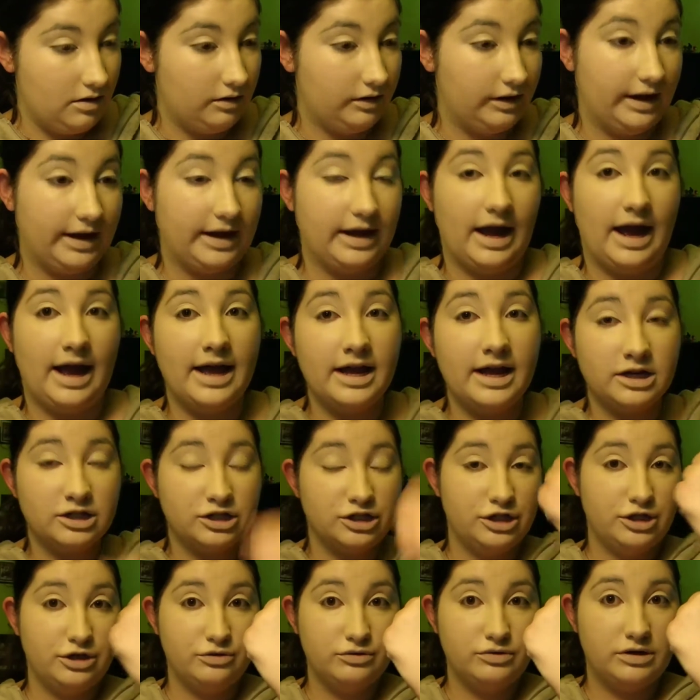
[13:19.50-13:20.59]
Okay, I
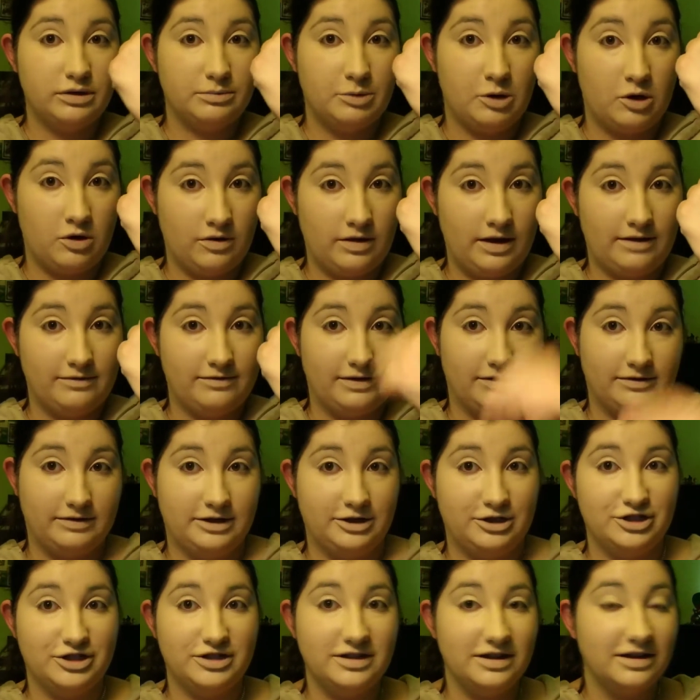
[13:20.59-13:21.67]
actually used up all that
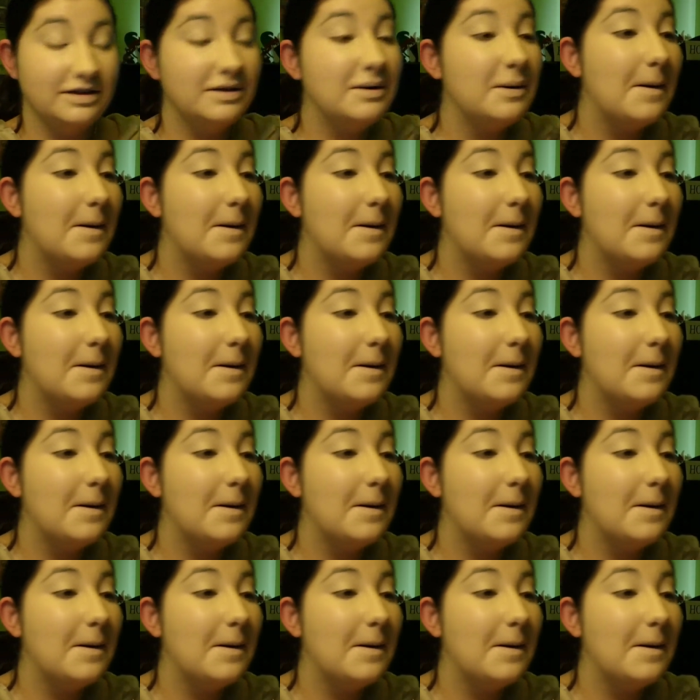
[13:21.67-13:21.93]
foundation.